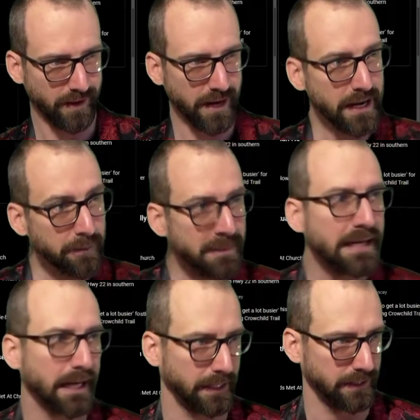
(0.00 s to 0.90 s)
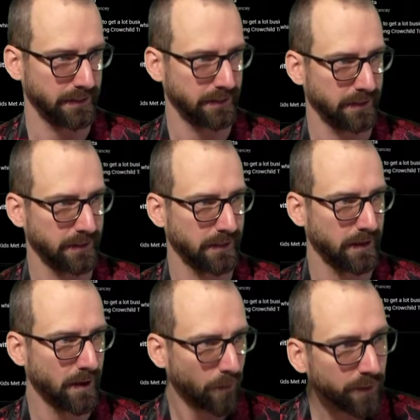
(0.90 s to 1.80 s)
in a meeting
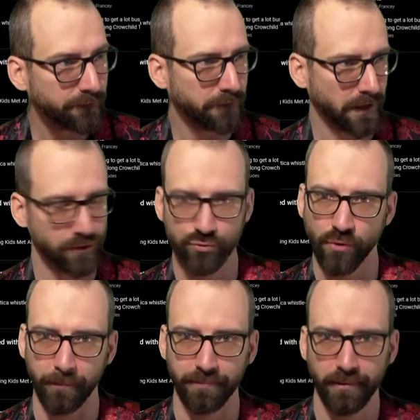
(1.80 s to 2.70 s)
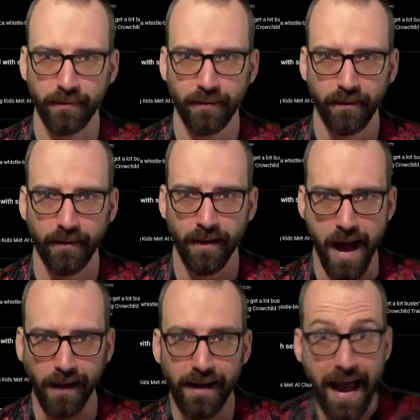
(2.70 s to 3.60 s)
with fucking Trump, huh?